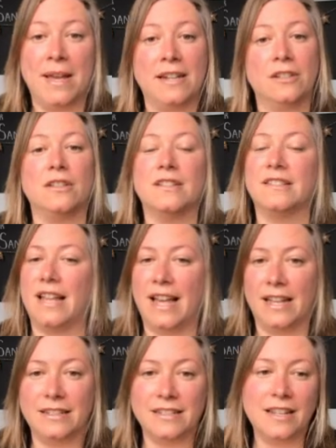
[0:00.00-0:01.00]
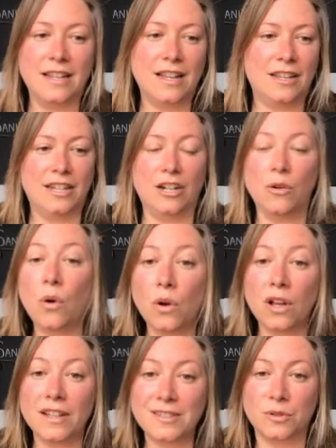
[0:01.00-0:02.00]
metals and, you know,
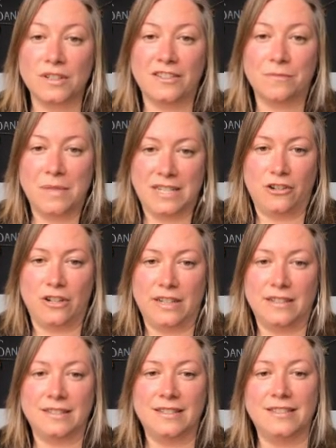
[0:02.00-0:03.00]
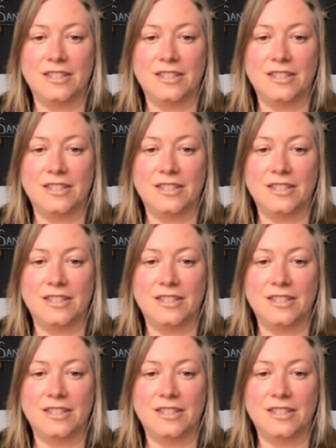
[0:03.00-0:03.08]
all sorts of materials.